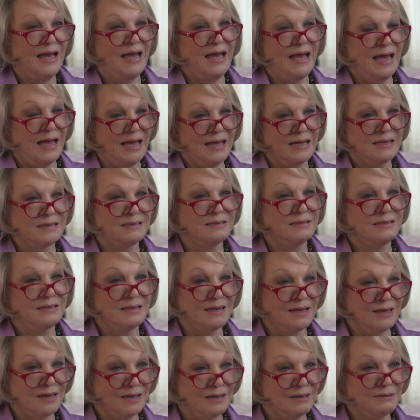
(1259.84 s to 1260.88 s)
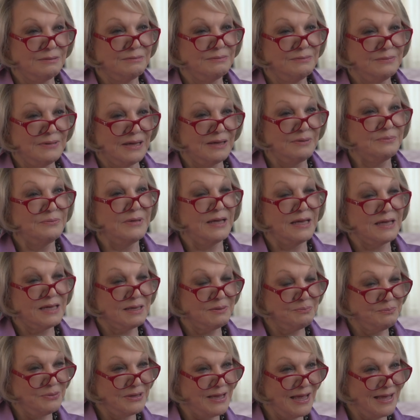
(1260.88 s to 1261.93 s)
And uh, I'm
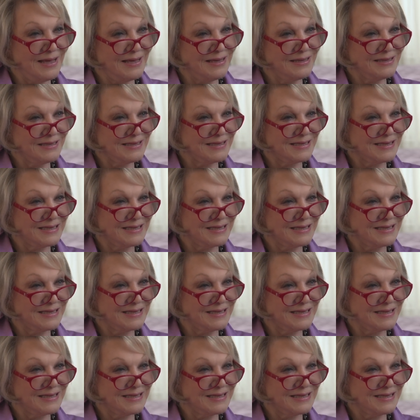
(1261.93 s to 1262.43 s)
making plans.